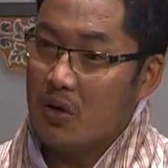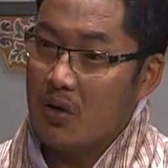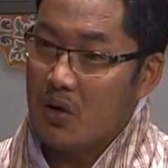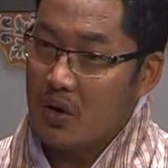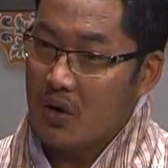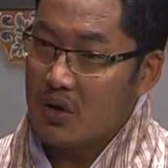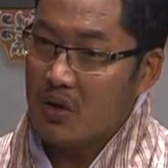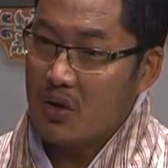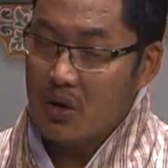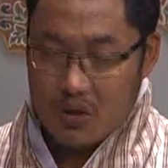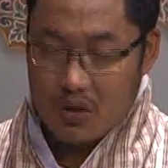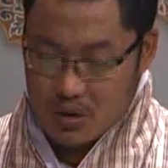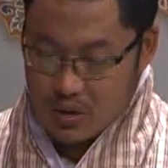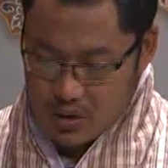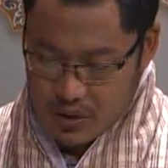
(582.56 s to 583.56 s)
or
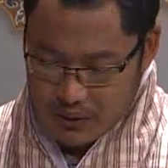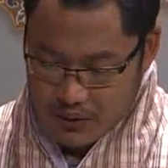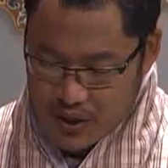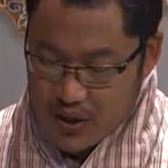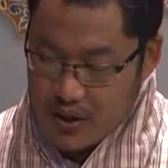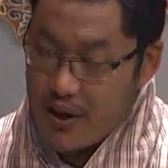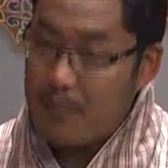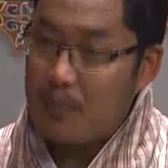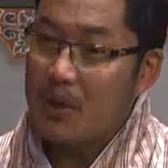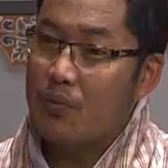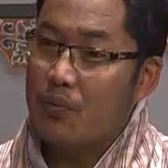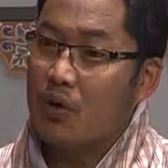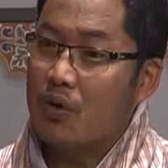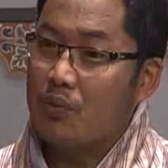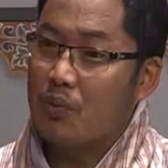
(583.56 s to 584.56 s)
if they are happy
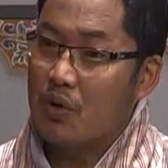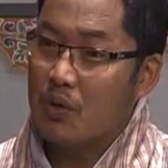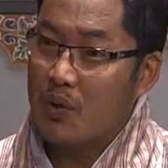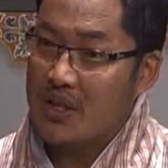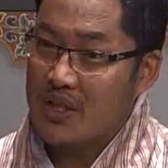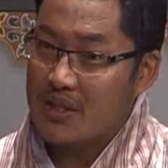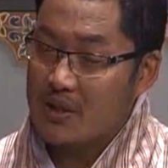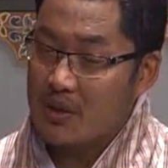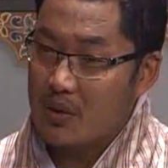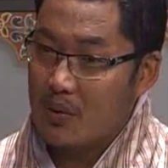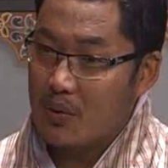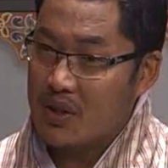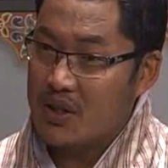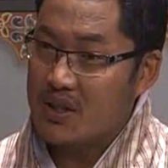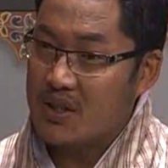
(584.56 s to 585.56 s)
for what
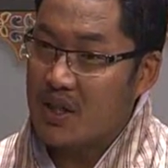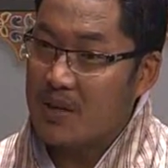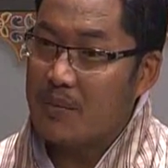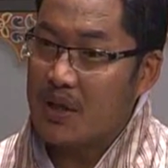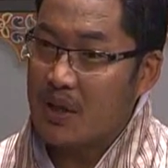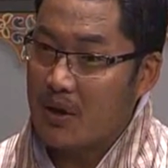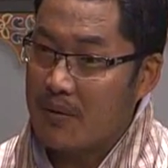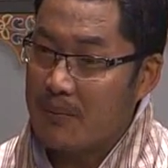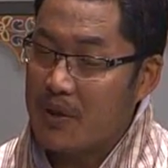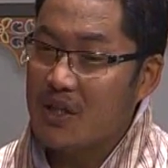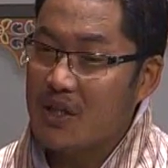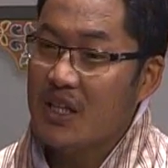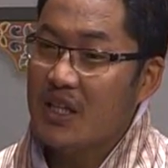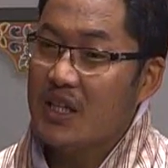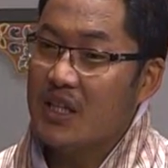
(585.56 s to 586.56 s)
is done by the government.
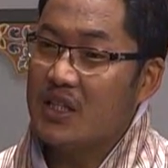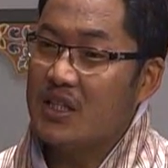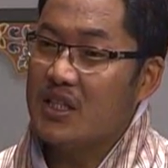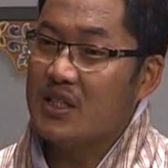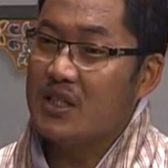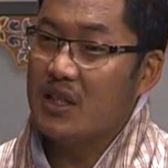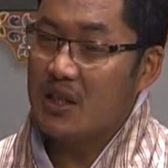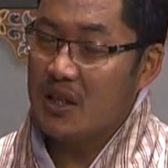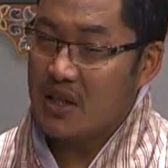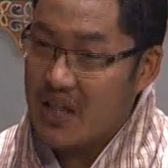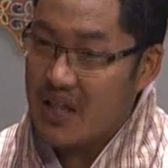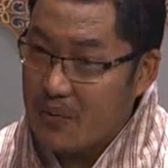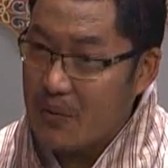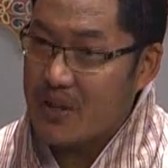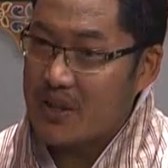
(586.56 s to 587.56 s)
It is
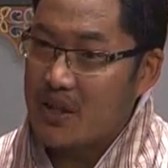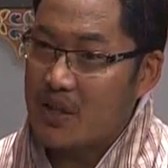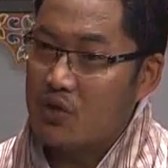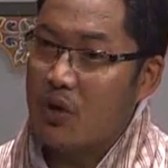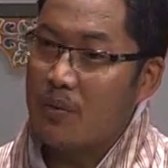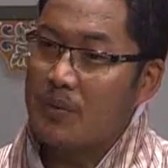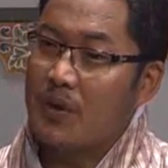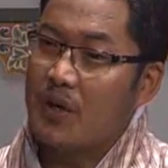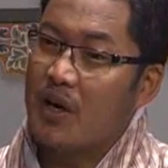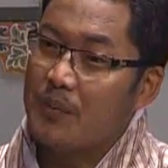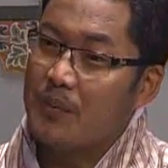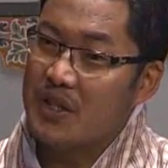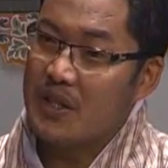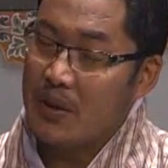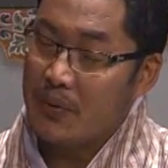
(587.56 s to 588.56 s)
anyways the job of the
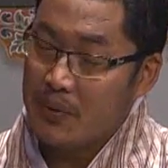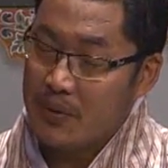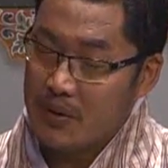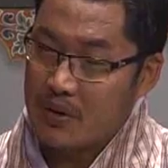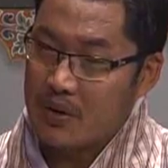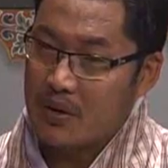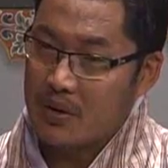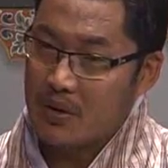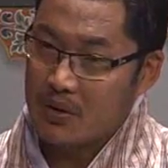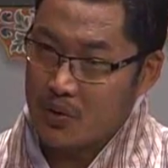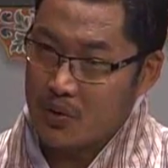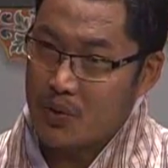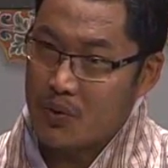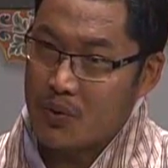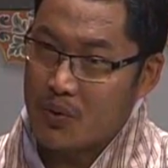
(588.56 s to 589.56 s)
government
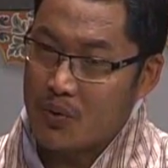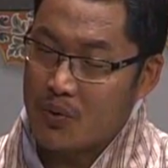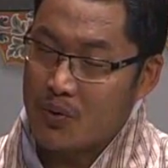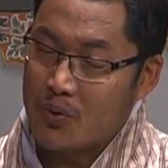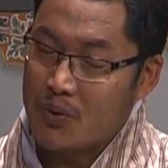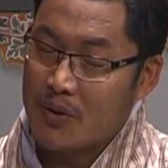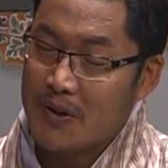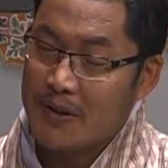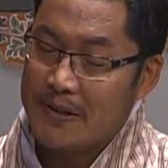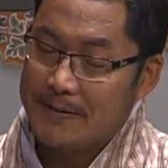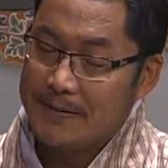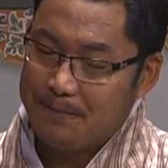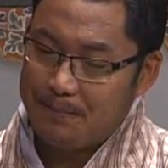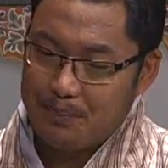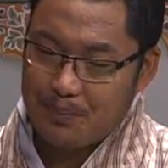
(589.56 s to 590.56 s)
to
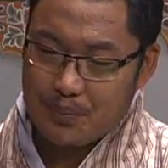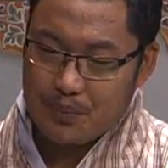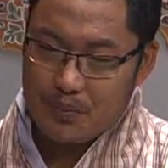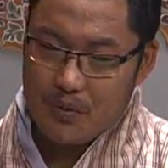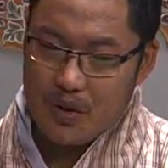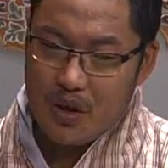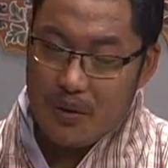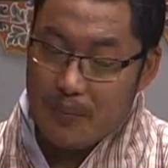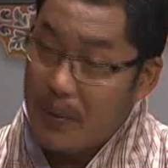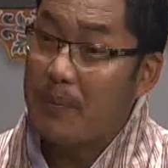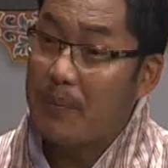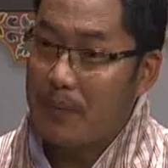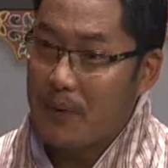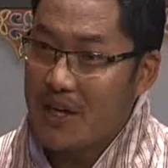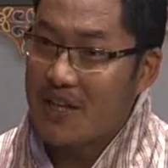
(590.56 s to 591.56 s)

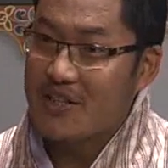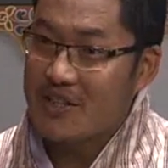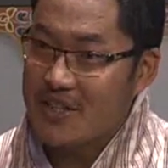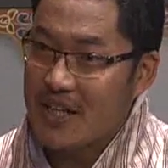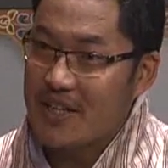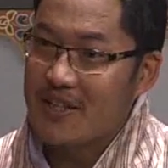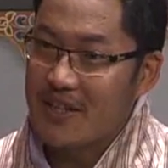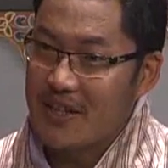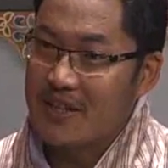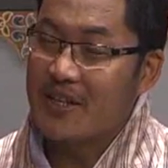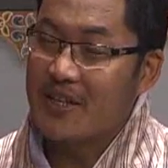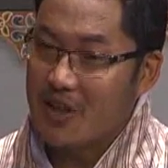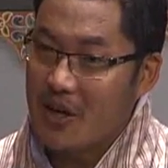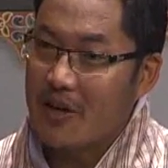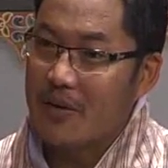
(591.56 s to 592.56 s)
make people understand and
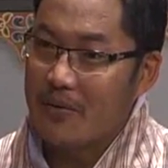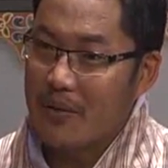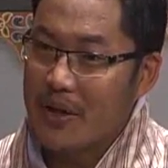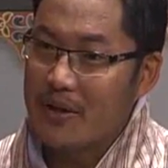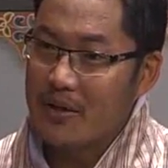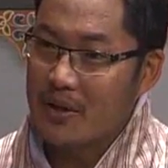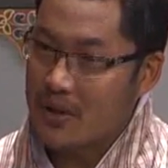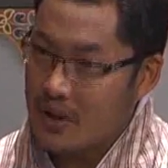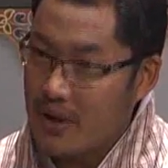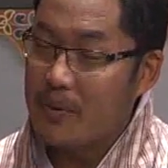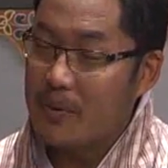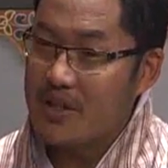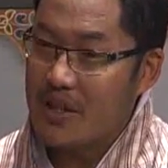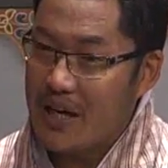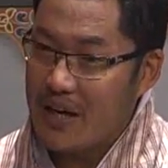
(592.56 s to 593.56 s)
then clarify, and the
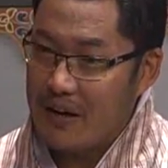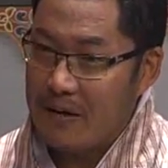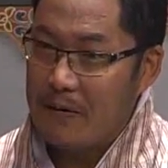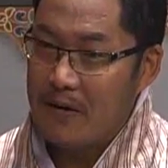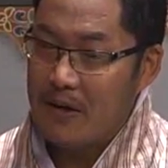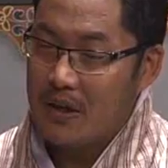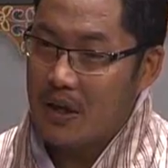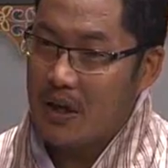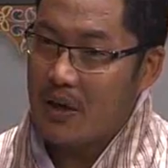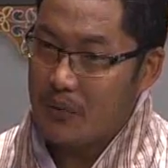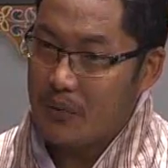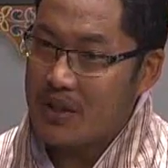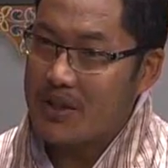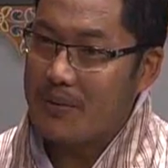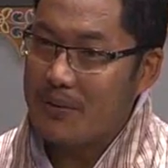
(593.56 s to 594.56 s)
government
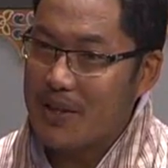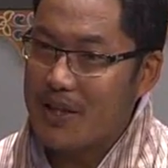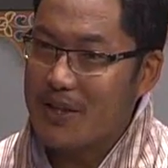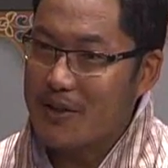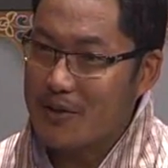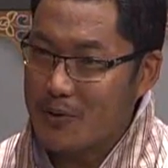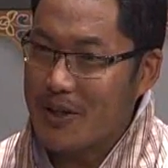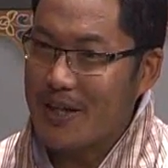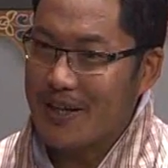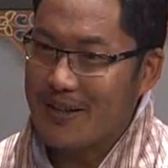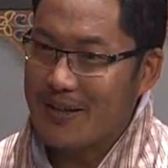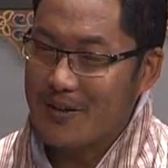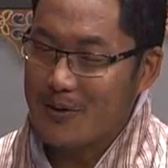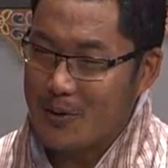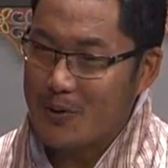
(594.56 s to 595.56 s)
will definitely do
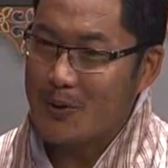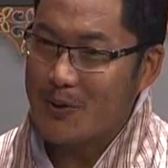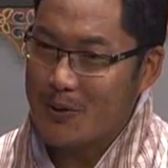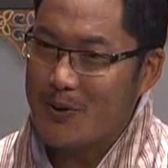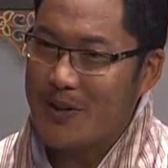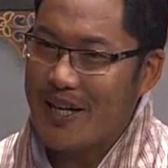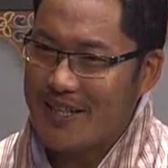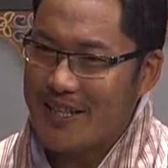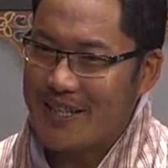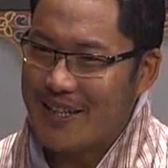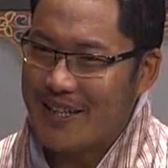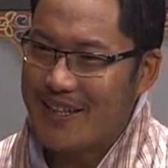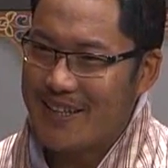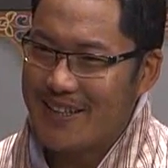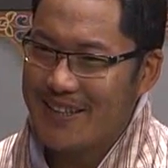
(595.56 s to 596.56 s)
that, I
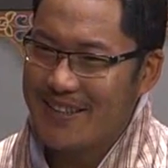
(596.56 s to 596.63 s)
think.